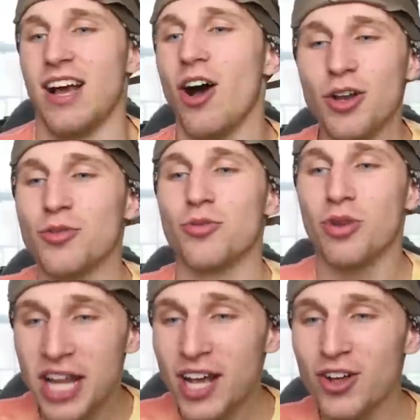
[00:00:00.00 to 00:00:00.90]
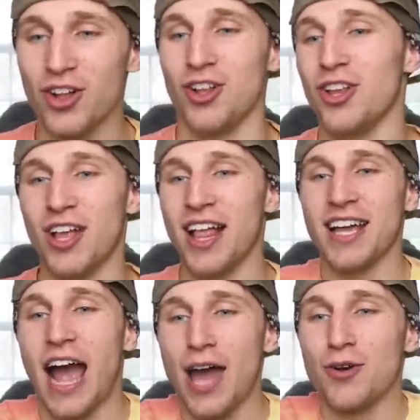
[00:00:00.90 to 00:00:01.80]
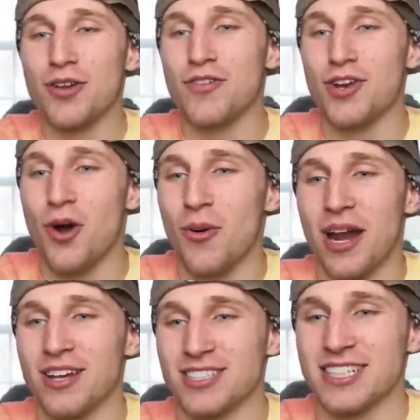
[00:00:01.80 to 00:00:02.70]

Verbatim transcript: Unreal. Like, I don't even know what else to